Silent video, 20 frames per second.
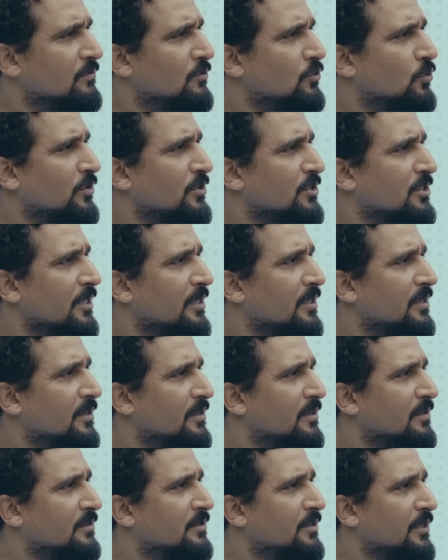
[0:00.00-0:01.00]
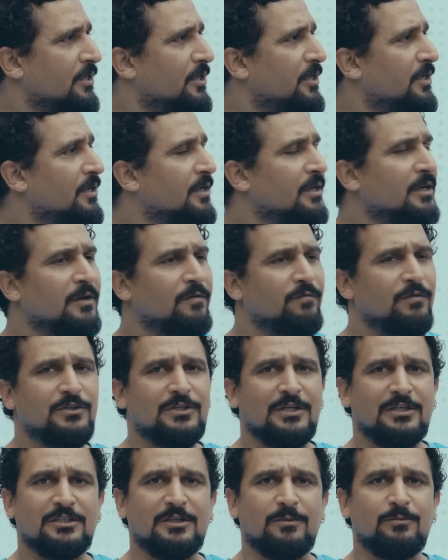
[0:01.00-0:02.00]
joystick thingy, which
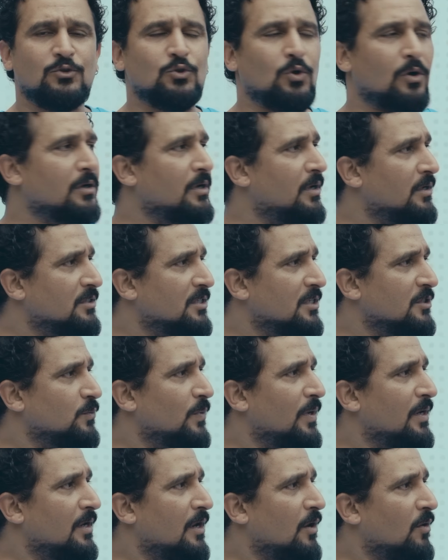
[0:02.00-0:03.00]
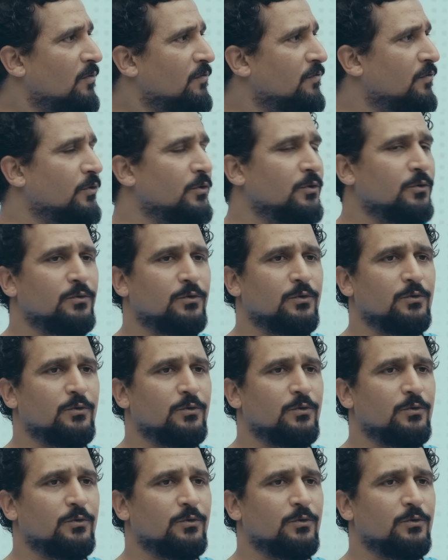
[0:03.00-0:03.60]
has some shortcuts as well now for you